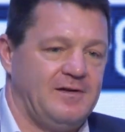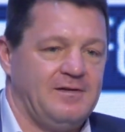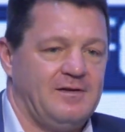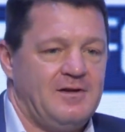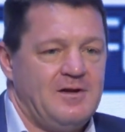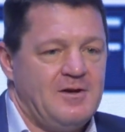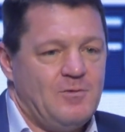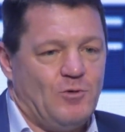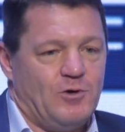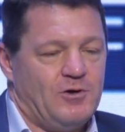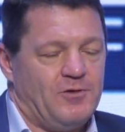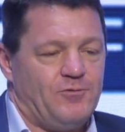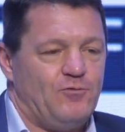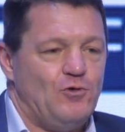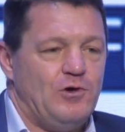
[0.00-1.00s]
And we're
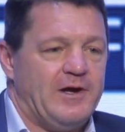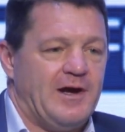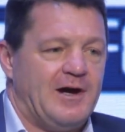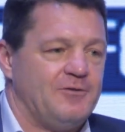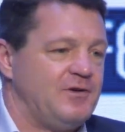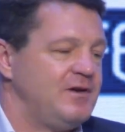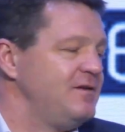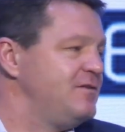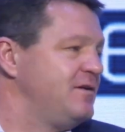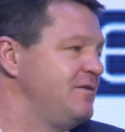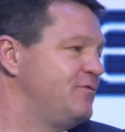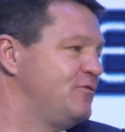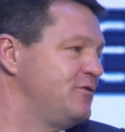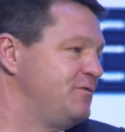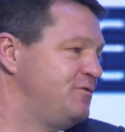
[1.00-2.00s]
not ruling out
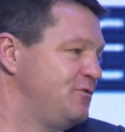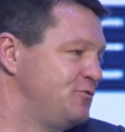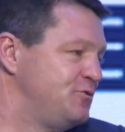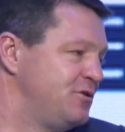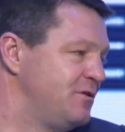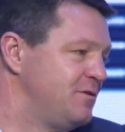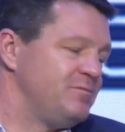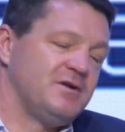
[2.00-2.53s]
anything for the future,